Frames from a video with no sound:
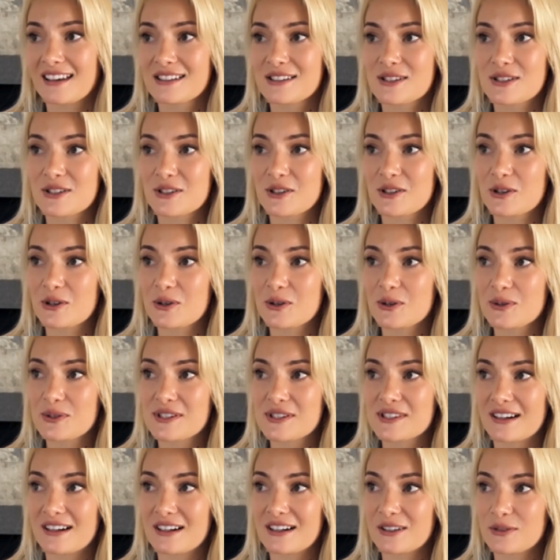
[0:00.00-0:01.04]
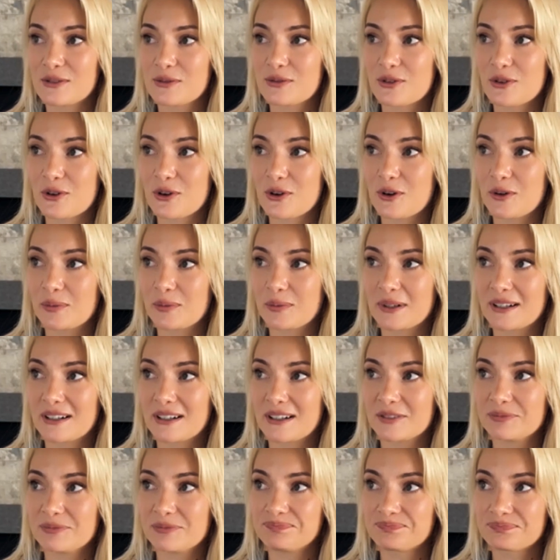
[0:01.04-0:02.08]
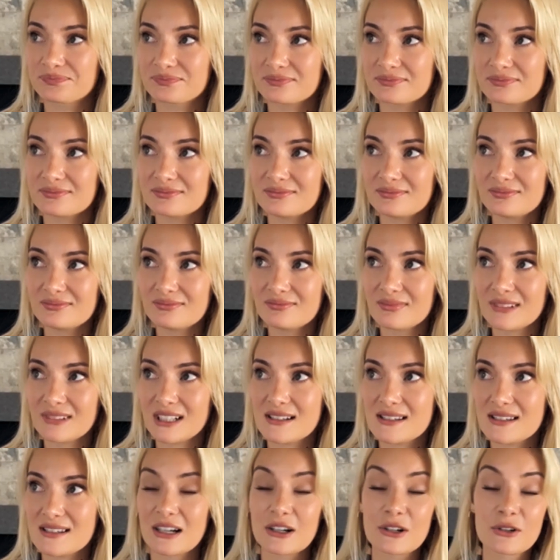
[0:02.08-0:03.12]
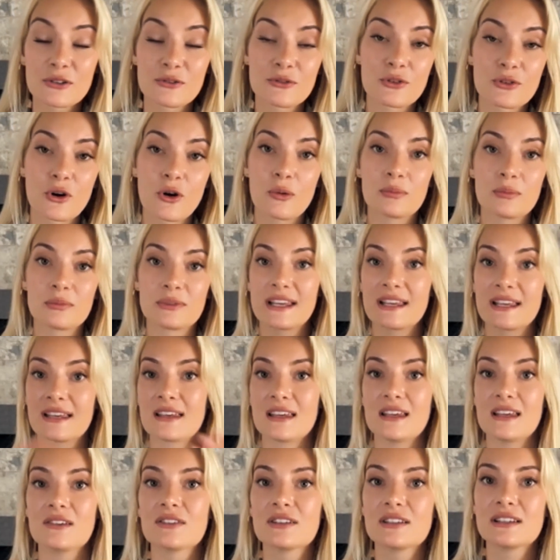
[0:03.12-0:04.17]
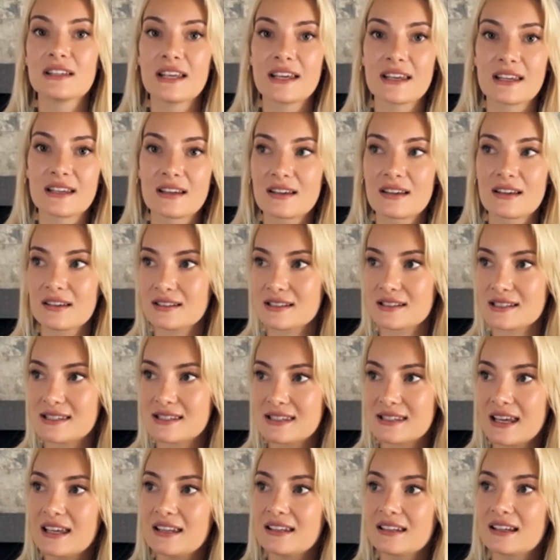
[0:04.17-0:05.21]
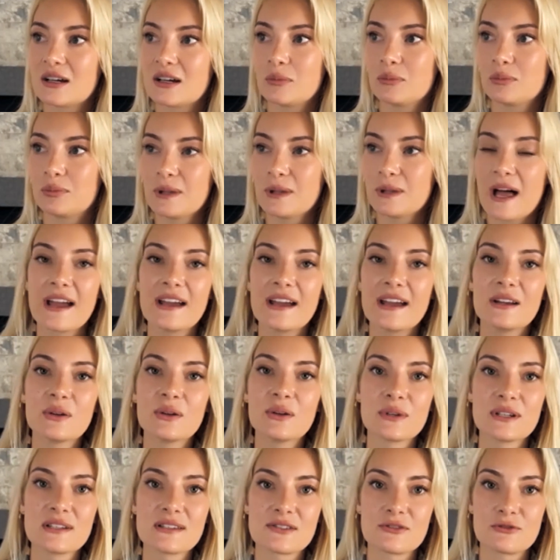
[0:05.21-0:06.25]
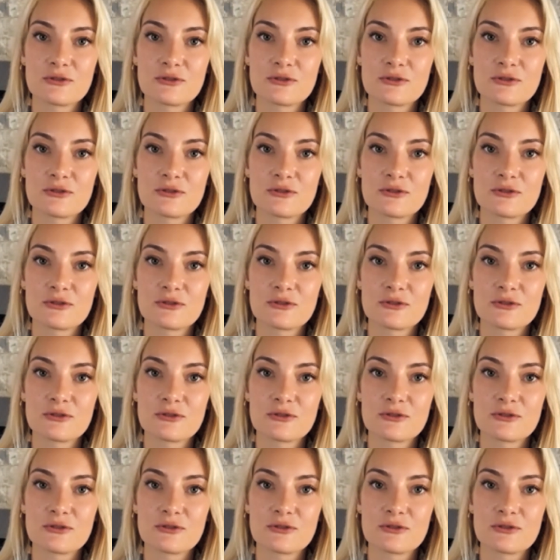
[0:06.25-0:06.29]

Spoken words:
So starting from like even like staying compliant with